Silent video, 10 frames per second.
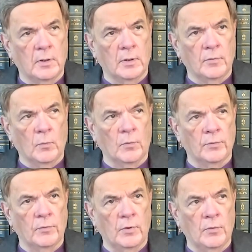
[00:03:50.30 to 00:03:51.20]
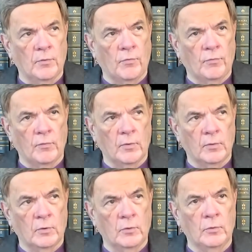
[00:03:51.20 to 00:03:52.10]
The word there is
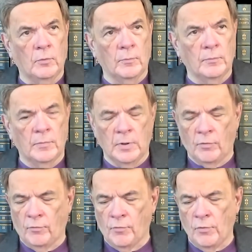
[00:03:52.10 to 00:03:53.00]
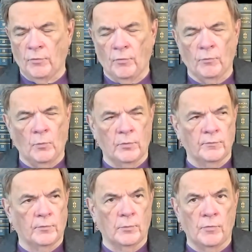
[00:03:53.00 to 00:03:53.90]
kum. It's Jesus' word
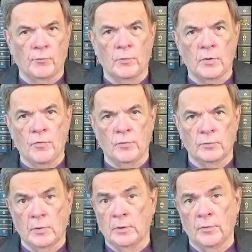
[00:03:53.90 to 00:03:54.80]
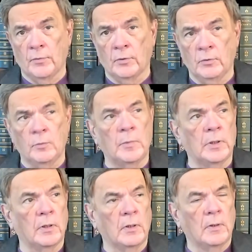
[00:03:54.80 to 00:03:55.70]
for resurrection, talitha
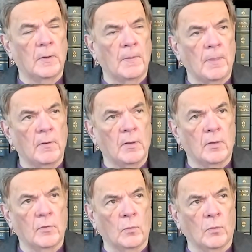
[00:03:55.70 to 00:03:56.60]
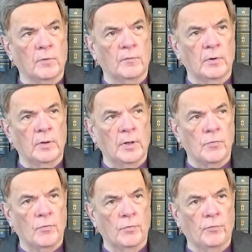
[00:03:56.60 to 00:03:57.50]
kumi. The word of our God
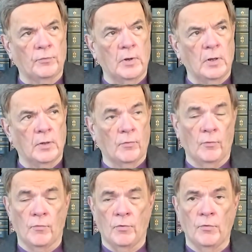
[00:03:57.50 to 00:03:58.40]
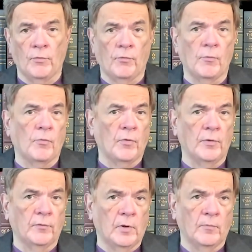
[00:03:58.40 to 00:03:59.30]
shall stand. So Jesus
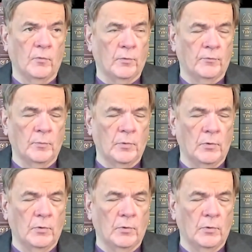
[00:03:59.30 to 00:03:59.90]
himself came forth from the